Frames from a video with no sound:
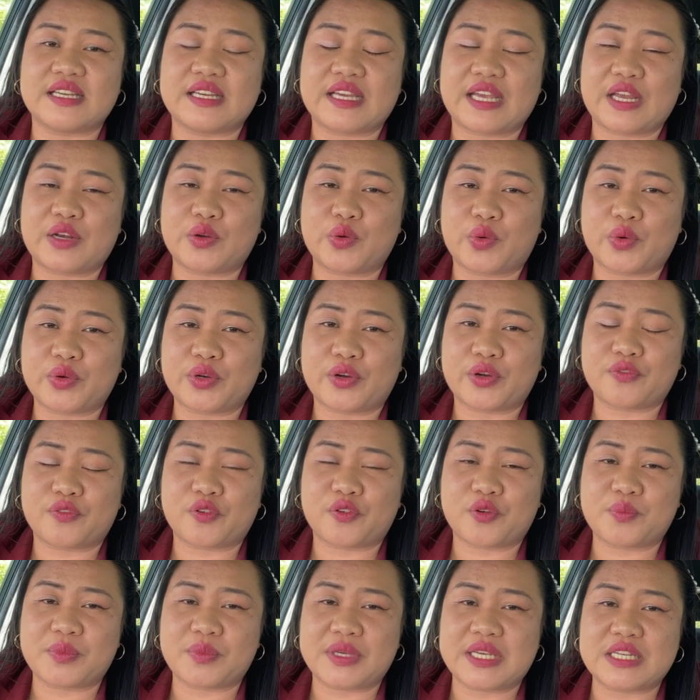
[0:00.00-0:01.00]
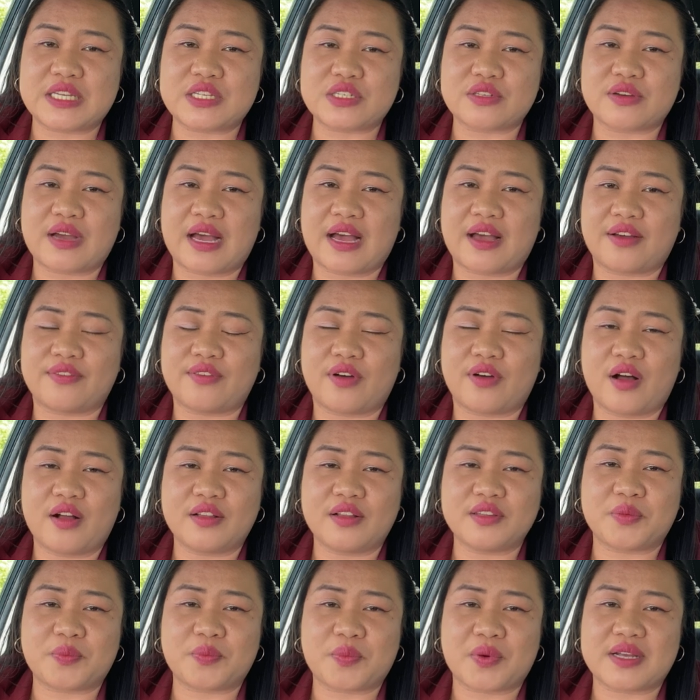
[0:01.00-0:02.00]
in order for me to have all
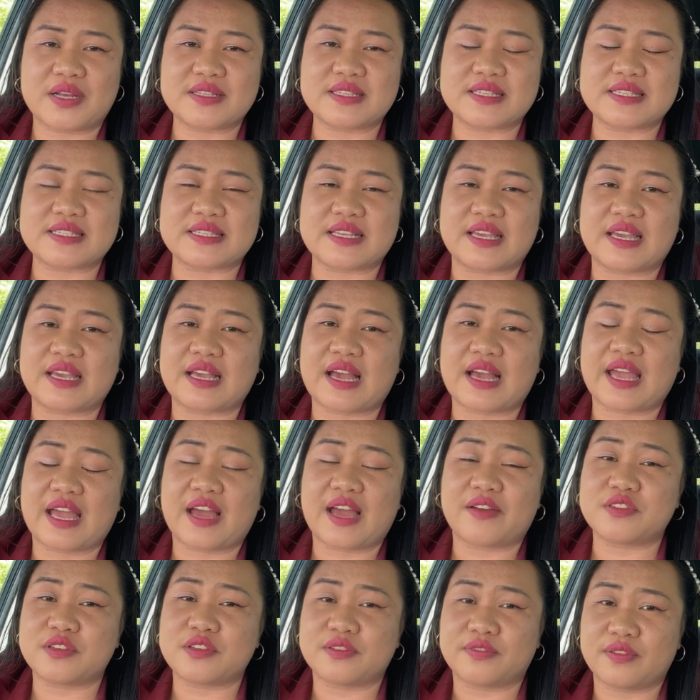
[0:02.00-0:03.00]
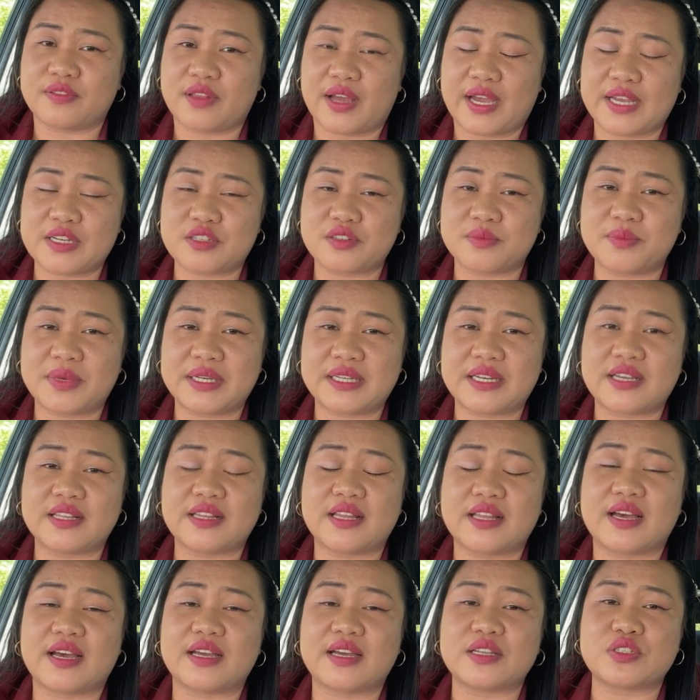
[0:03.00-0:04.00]
the processing i have to fly to
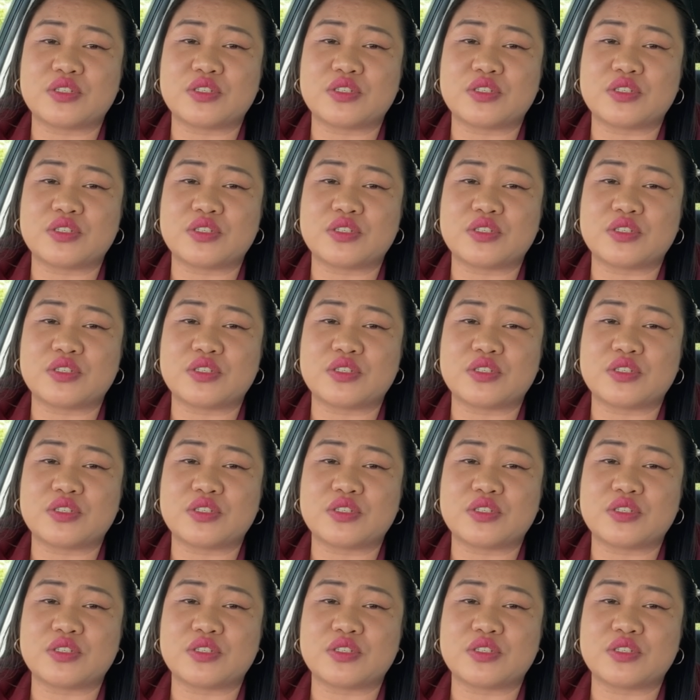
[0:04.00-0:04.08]
manila